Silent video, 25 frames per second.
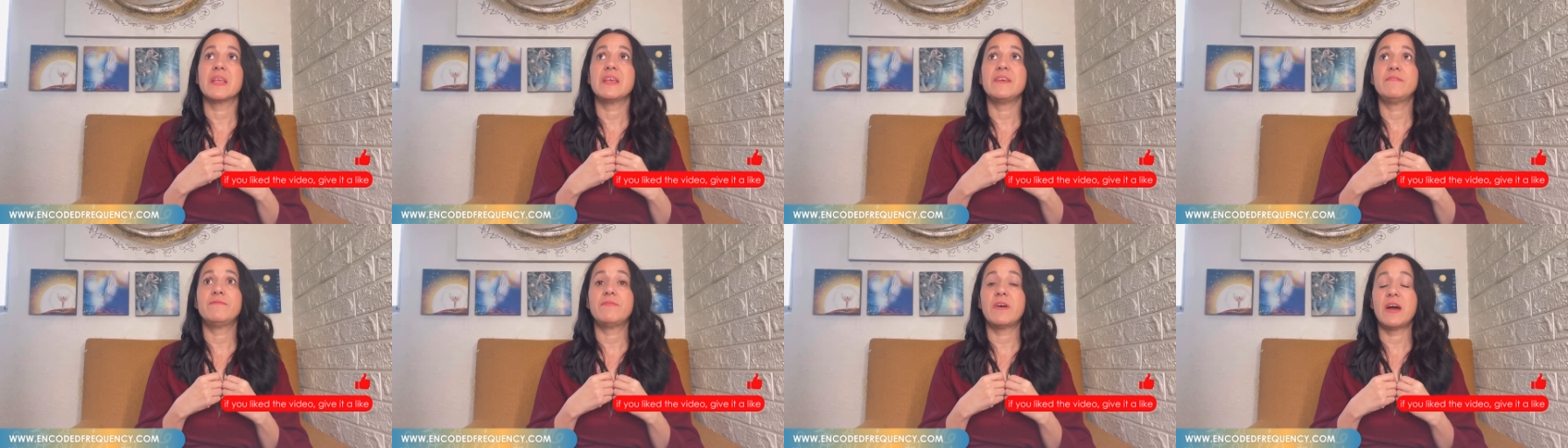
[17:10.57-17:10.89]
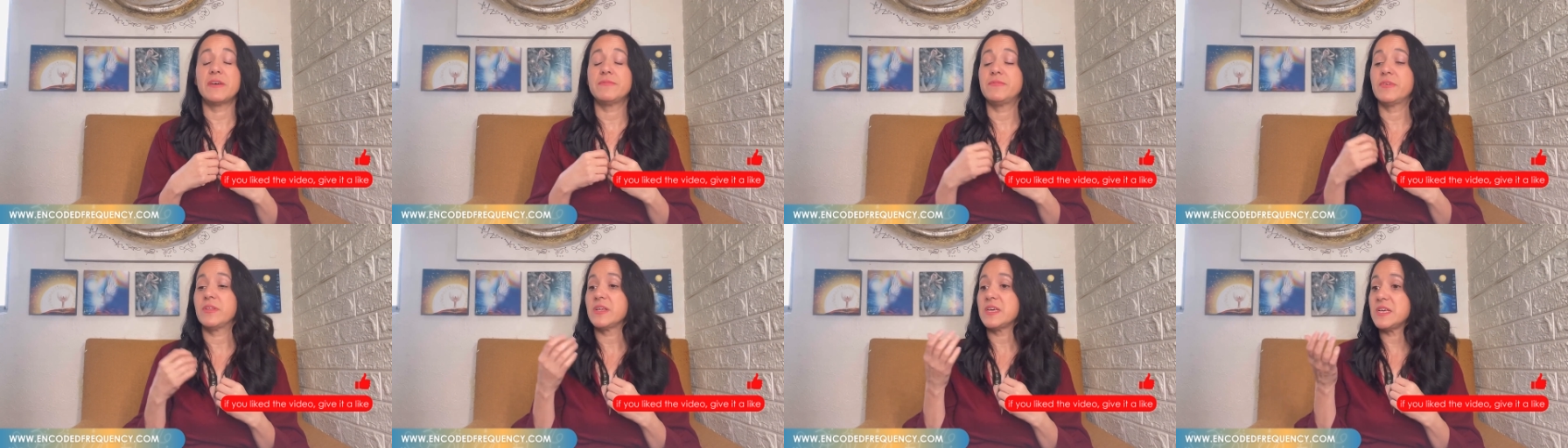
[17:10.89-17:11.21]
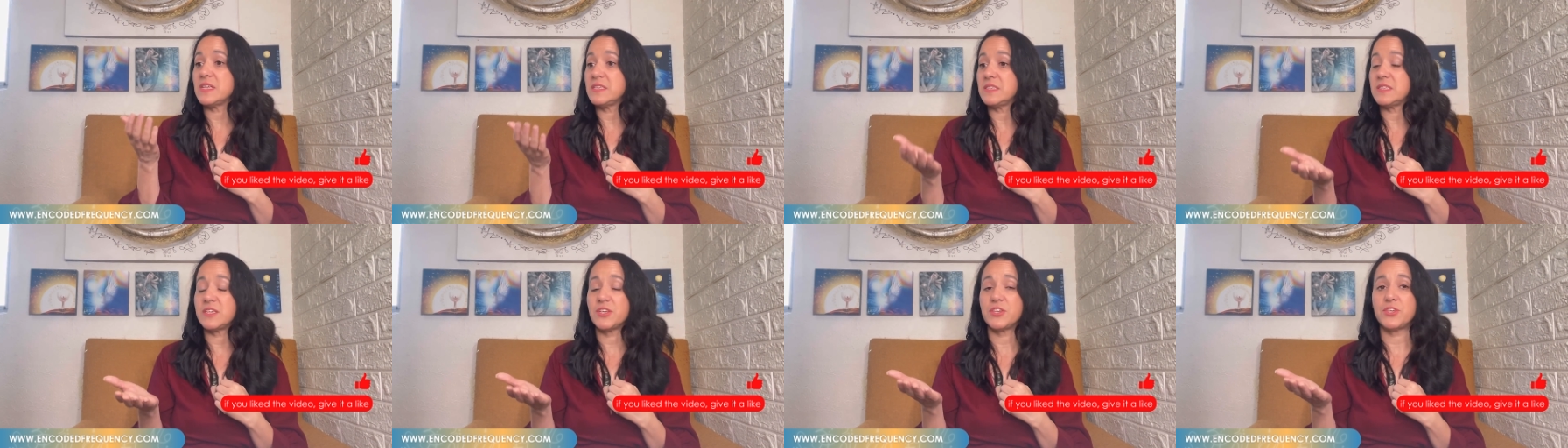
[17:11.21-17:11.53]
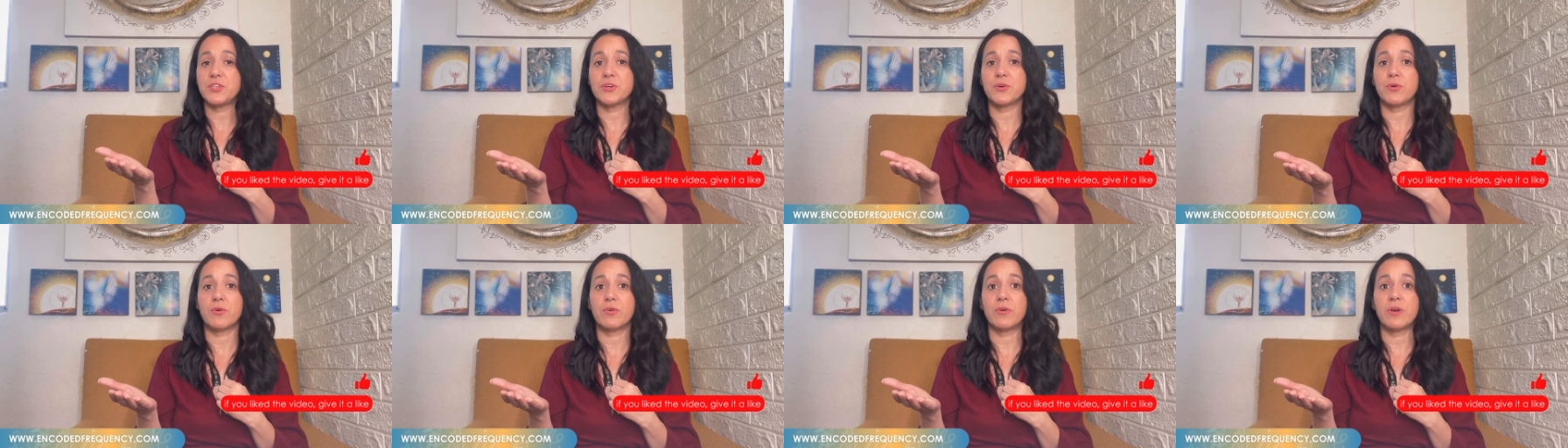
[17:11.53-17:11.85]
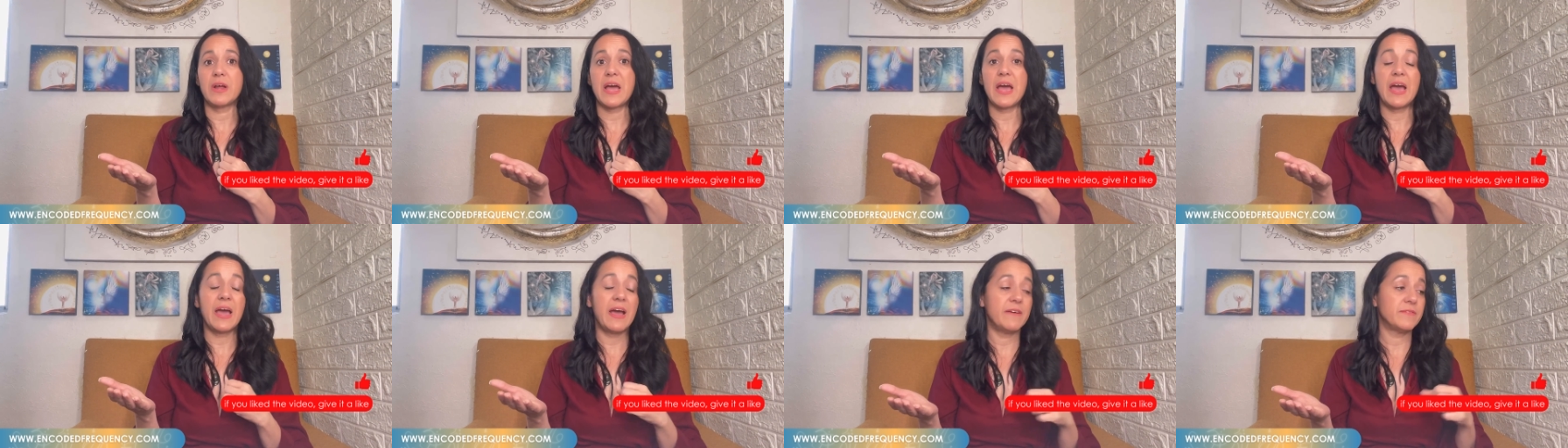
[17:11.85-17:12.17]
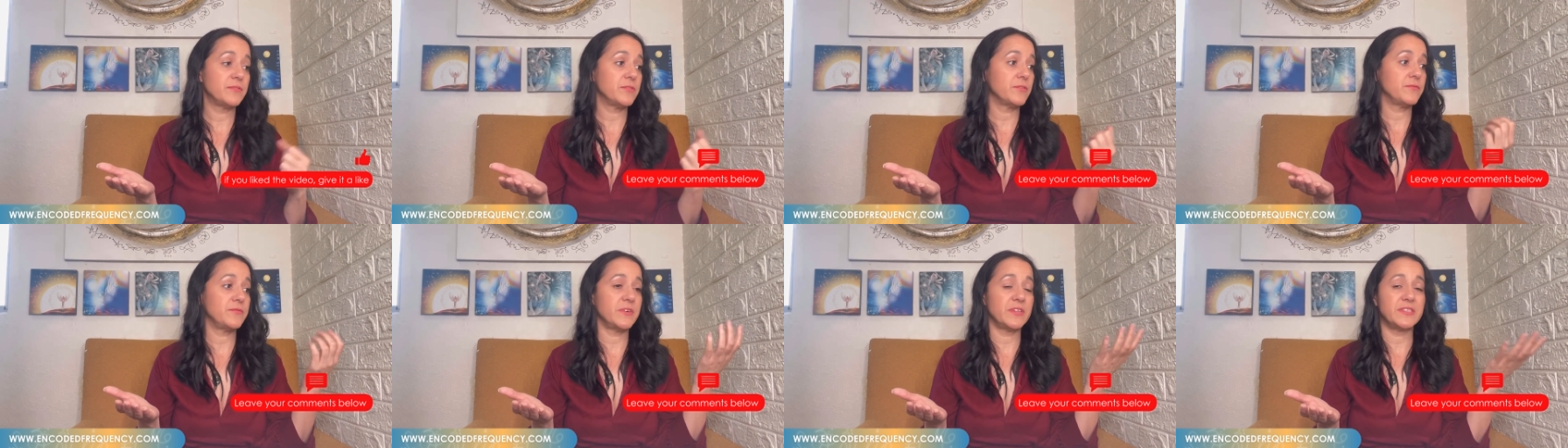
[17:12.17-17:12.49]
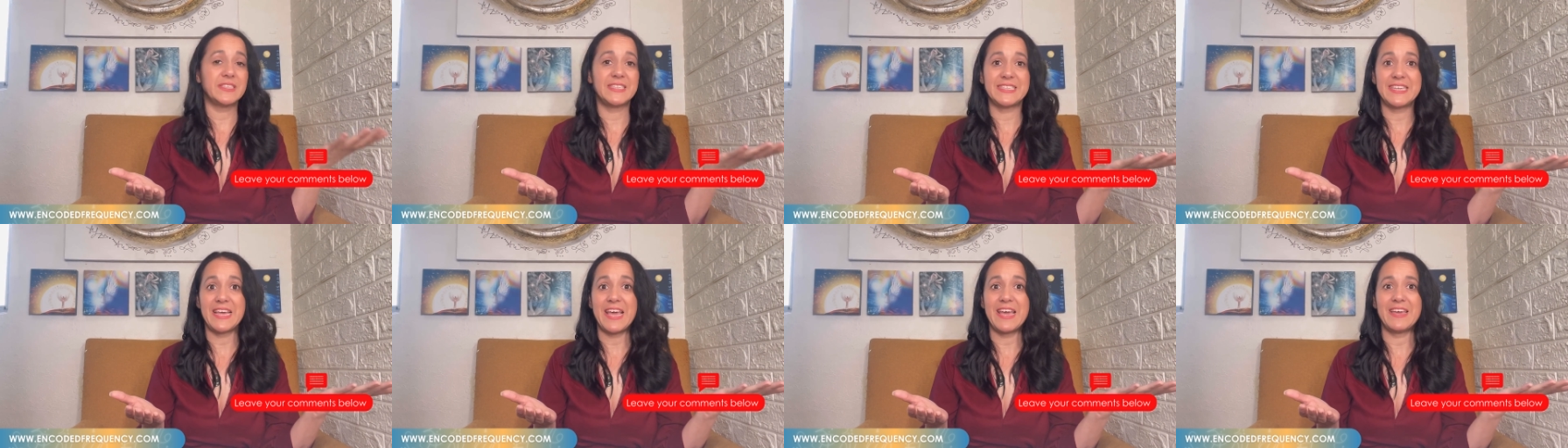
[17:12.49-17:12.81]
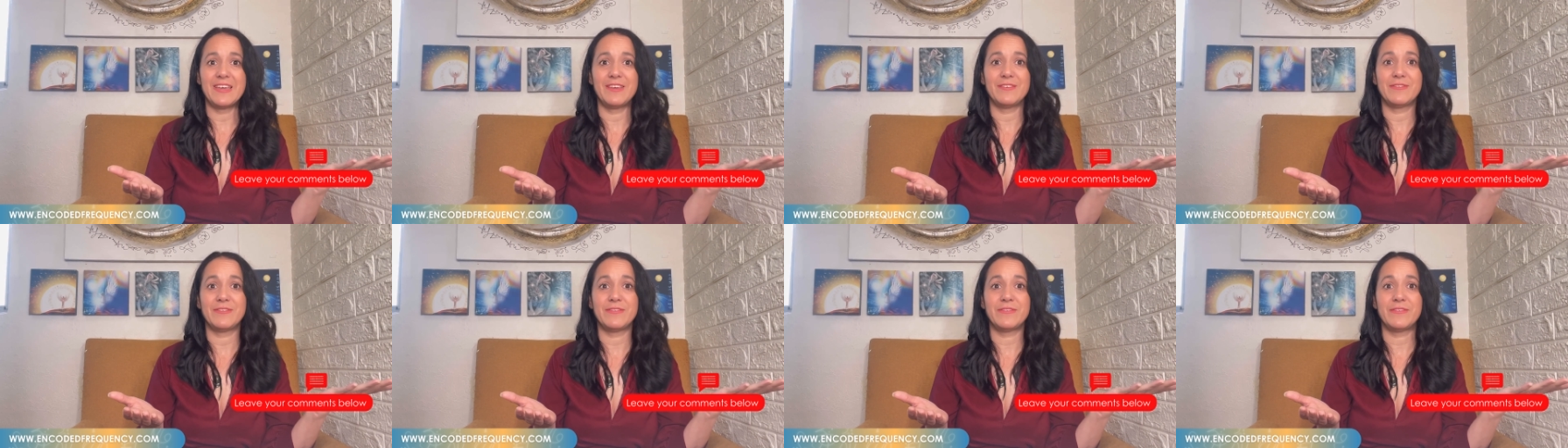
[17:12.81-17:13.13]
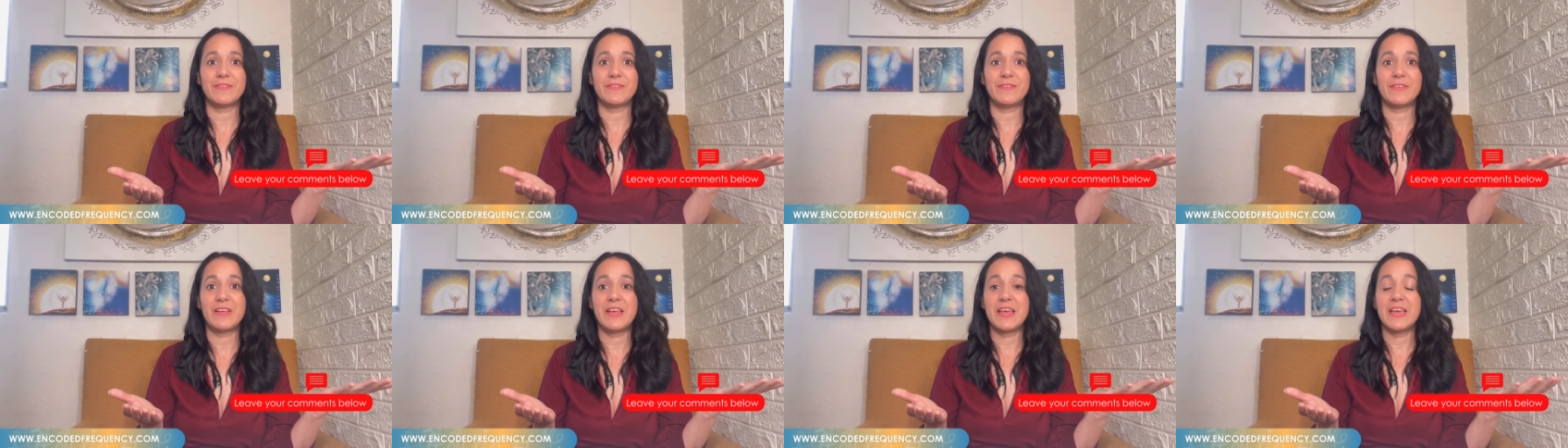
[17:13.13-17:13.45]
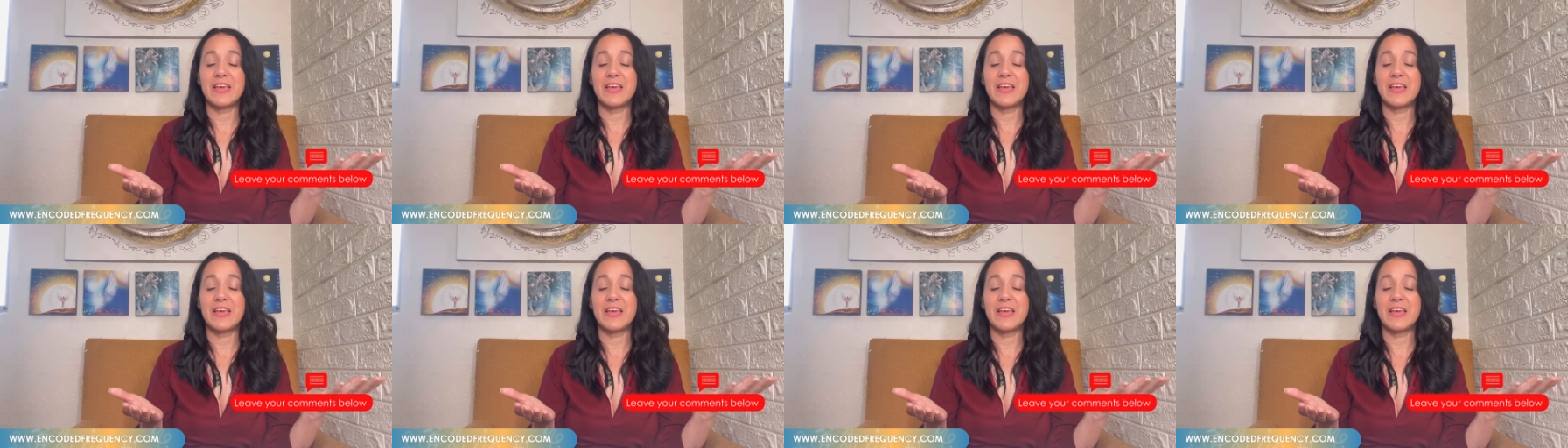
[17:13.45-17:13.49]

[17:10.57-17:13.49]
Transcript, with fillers: If I feel insecure, I have to feel safe.